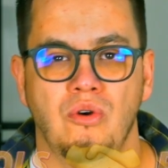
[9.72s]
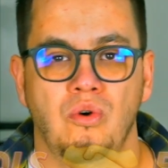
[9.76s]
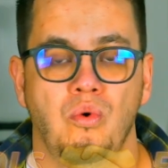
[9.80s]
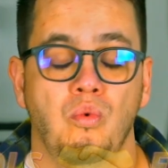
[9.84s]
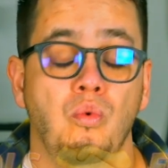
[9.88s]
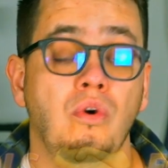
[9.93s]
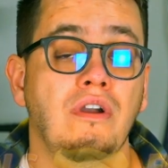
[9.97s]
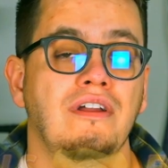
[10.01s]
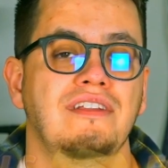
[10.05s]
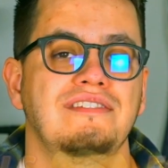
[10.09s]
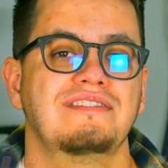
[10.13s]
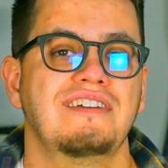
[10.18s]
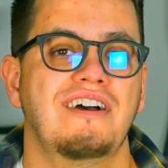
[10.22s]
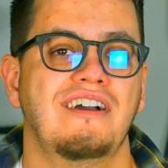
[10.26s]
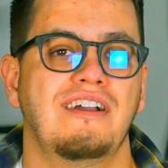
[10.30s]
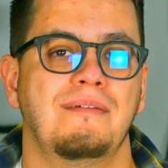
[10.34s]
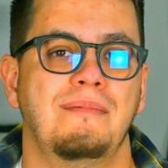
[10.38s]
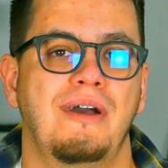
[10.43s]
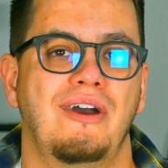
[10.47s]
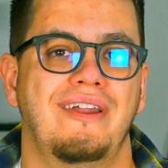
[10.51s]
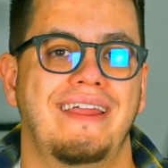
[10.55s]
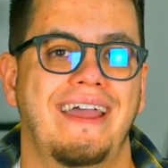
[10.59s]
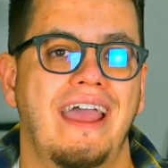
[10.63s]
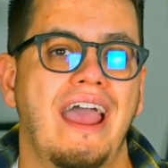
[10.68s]
We're going to talk
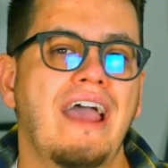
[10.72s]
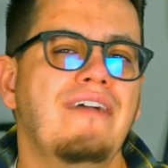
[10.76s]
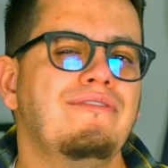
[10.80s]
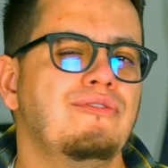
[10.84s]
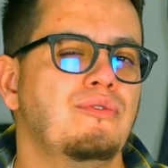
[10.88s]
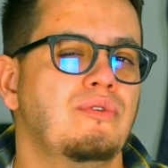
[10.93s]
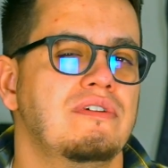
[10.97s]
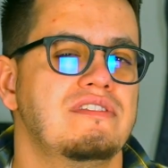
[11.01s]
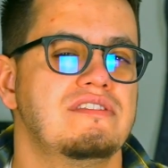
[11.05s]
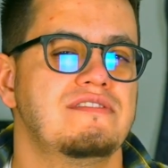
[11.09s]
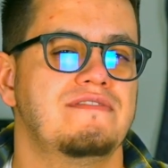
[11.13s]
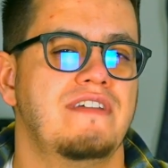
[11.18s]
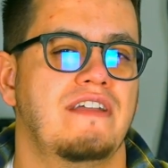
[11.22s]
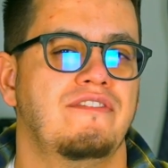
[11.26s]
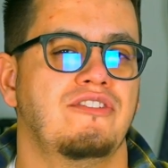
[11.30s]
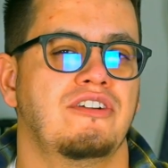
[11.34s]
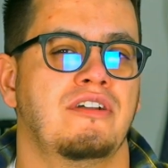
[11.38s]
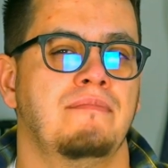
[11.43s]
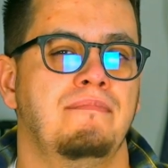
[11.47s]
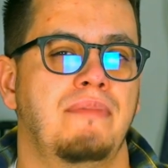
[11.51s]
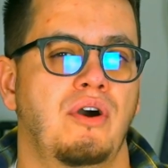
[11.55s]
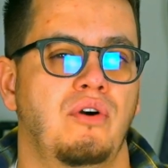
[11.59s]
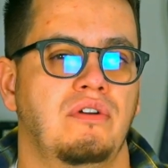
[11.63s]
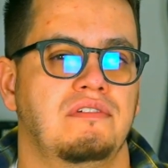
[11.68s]
about everyone's favorite
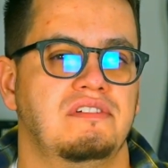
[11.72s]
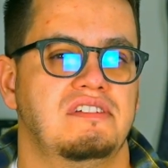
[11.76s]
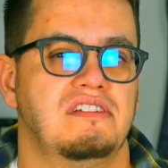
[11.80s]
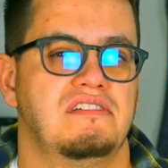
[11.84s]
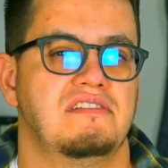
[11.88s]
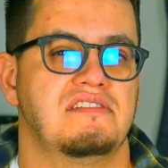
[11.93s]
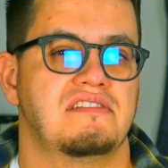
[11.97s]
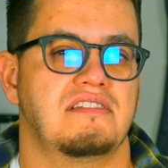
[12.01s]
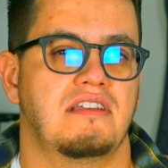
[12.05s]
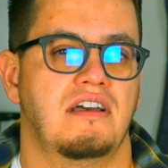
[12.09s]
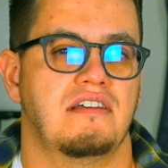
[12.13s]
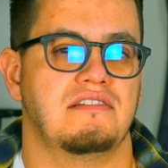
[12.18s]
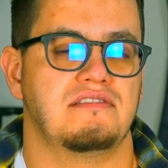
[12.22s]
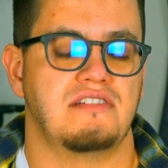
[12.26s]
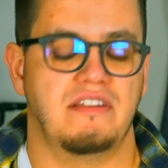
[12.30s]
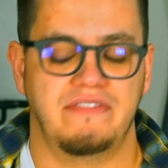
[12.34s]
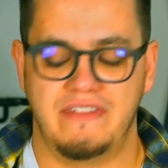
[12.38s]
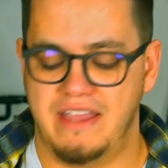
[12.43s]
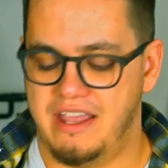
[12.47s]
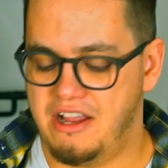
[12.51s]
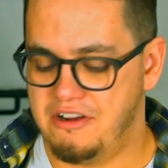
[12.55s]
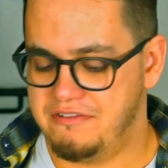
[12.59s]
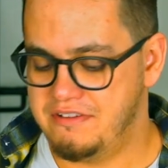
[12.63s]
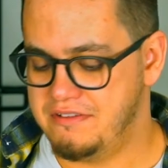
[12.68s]
component to discuss on
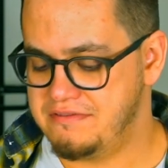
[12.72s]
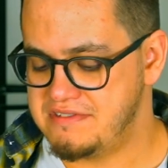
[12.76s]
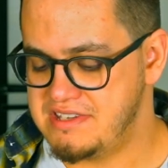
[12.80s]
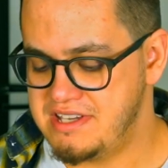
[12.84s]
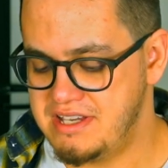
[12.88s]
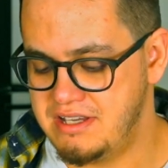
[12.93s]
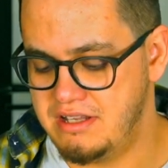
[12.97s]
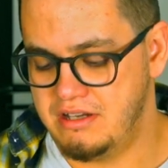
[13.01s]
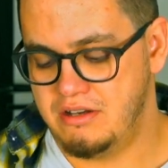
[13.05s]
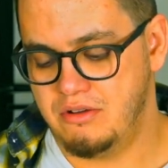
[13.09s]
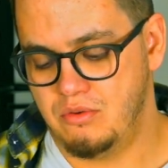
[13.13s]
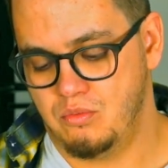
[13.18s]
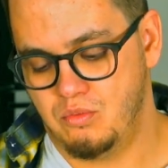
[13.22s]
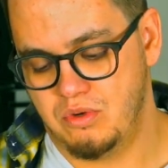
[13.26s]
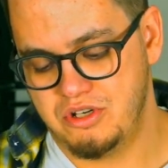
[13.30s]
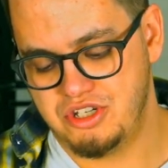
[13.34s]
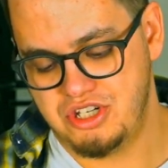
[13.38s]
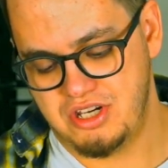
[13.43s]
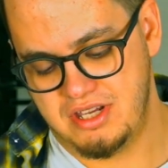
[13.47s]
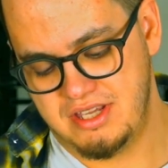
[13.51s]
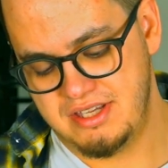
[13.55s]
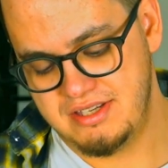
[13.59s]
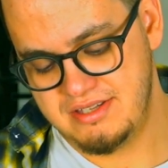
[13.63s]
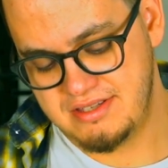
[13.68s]
the AR-15,
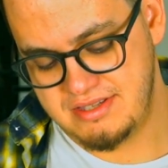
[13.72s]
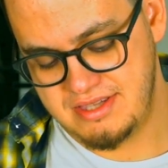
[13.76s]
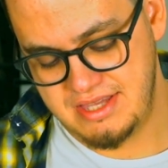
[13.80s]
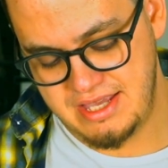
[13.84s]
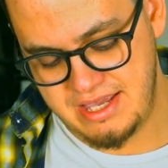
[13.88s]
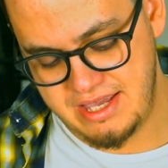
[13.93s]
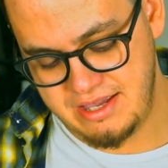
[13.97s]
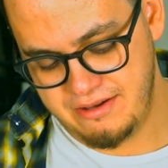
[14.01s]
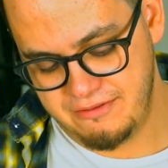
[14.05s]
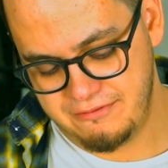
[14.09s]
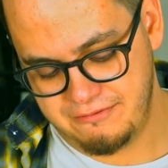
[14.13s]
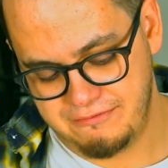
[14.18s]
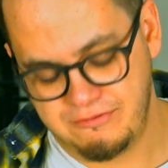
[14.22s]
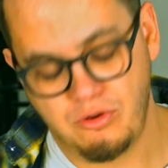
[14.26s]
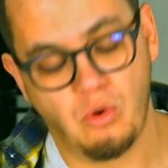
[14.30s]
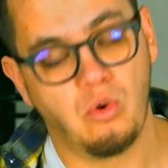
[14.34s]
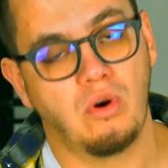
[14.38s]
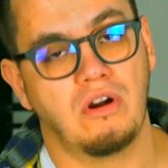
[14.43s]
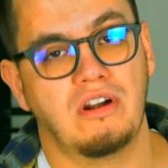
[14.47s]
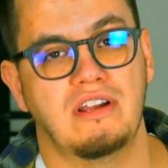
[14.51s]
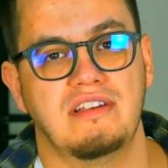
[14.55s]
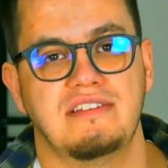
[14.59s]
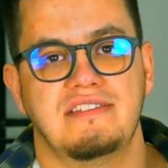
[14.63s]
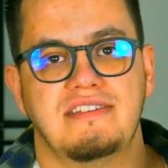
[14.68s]
which is the
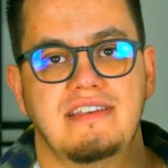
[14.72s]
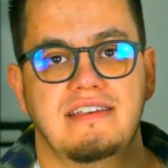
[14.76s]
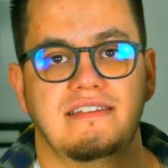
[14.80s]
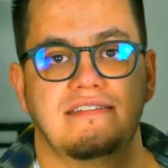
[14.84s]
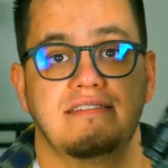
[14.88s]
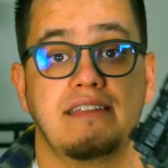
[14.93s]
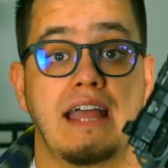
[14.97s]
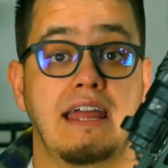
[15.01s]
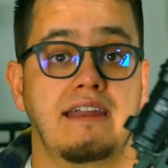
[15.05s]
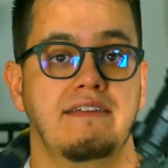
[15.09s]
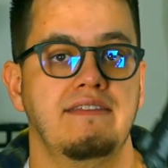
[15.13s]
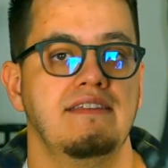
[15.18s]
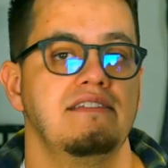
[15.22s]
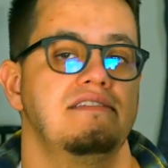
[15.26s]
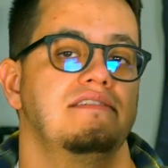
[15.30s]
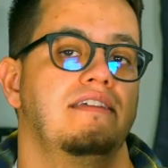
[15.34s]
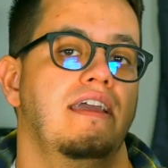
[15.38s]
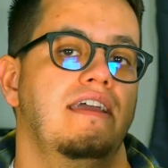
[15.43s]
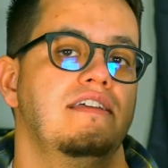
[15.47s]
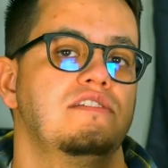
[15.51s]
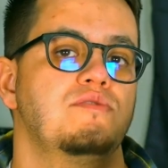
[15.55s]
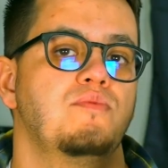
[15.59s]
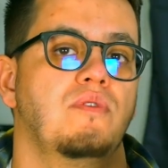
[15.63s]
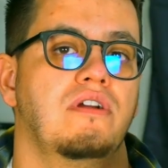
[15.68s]
forward assist. And in this
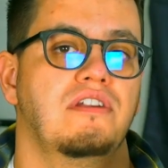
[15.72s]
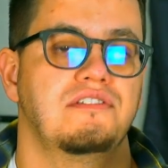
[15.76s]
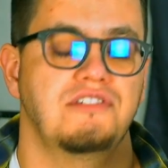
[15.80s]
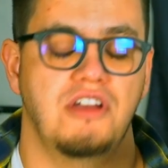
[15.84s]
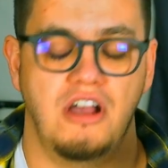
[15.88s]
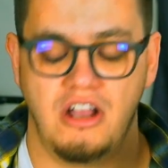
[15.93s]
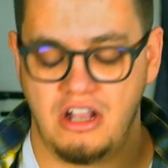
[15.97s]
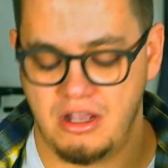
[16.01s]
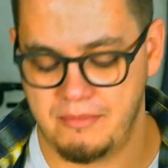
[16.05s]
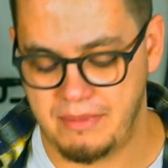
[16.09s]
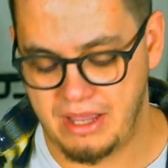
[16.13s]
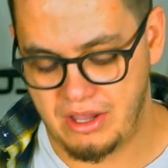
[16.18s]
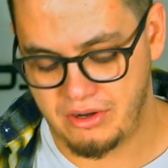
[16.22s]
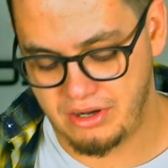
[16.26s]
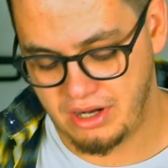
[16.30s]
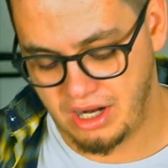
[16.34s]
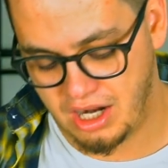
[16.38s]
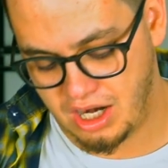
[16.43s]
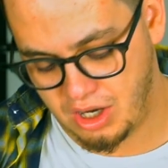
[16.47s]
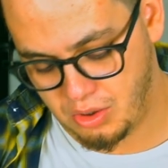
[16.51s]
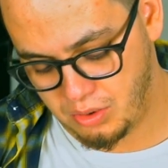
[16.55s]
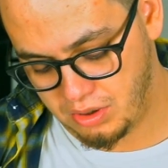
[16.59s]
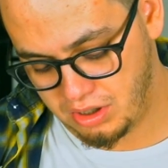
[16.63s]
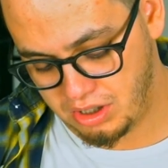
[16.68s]
case, we're going to talk about
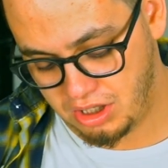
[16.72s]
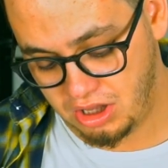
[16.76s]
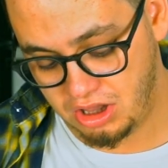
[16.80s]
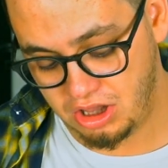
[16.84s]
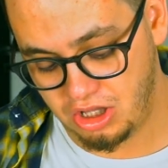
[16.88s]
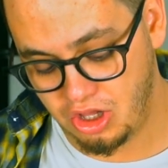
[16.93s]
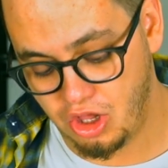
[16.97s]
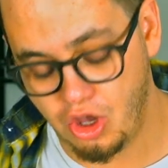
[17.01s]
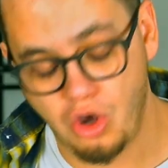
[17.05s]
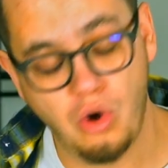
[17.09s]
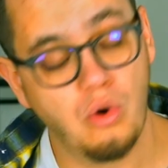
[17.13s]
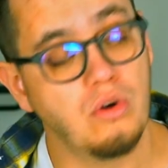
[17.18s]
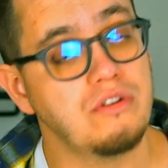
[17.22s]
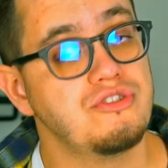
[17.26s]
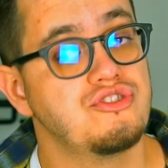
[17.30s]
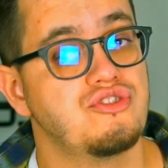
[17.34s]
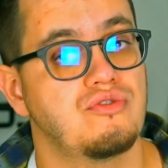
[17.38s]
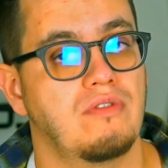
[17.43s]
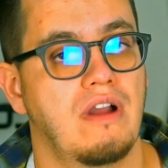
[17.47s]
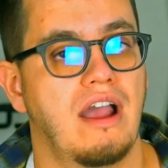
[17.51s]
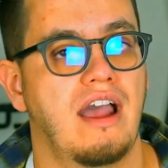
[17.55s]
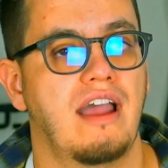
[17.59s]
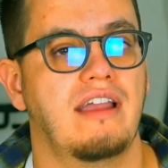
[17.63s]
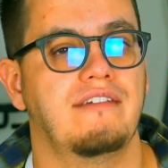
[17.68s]
our low
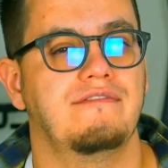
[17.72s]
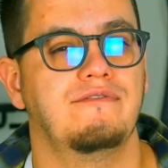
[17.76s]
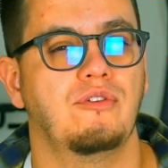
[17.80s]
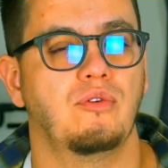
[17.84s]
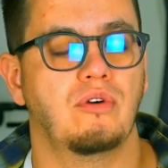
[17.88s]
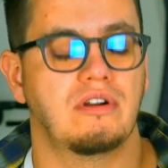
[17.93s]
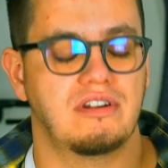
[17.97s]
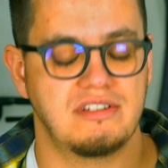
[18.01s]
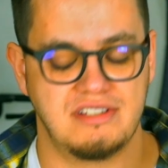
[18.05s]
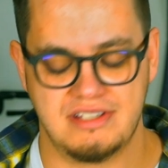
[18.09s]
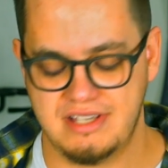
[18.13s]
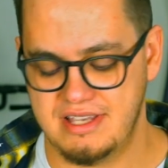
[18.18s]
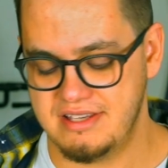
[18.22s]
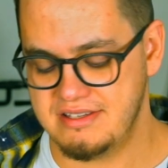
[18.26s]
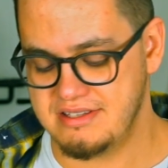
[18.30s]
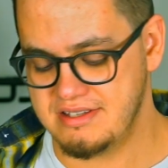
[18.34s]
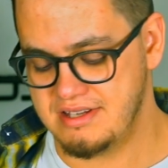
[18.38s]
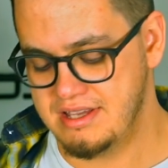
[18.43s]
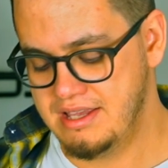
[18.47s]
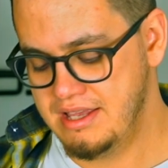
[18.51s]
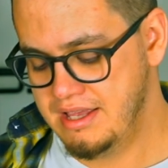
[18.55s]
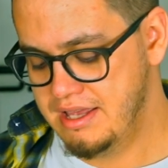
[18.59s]
drag forward assist.